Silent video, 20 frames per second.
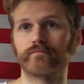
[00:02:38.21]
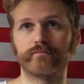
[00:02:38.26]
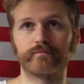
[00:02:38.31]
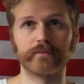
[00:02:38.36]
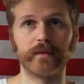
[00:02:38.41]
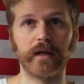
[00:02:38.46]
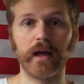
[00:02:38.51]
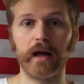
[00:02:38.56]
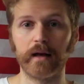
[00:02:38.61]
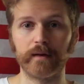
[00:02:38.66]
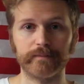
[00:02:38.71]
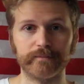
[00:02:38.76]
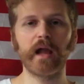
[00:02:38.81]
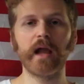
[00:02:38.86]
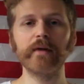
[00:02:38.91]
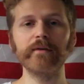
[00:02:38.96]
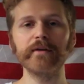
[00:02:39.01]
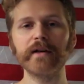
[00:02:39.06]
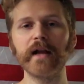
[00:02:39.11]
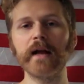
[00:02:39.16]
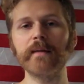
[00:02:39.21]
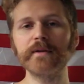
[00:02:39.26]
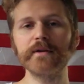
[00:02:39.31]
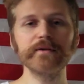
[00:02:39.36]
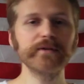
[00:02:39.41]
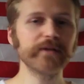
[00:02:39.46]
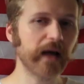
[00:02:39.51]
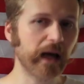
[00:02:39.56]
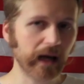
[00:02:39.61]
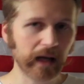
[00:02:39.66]
Yeah. Every time that you
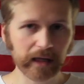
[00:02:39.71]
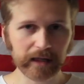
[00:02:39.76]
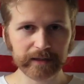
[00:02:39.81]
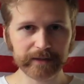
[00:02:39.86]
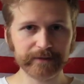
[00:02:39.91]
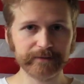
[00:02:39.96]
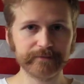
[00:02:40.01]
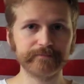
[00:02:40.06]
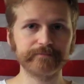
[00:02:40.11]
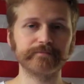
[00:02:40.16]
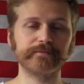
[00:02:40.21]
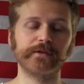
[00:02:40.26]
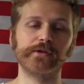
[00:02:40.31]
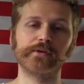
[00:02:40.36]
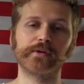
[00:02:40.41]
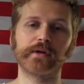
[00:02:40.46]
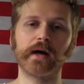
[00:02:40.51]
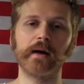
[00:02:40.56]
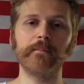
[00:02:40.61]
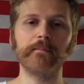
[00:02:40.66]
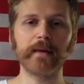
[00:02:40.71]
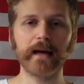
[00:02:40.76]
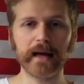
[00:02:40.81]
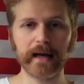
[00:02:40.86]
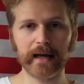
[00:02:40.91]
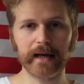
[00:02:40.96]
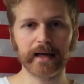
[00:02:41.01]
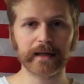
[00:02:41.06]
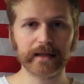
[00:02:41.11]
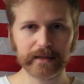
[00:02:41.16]
die, you come
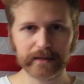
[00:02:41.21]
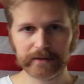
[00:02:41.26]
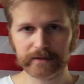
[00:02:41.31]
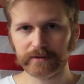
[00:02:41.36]
back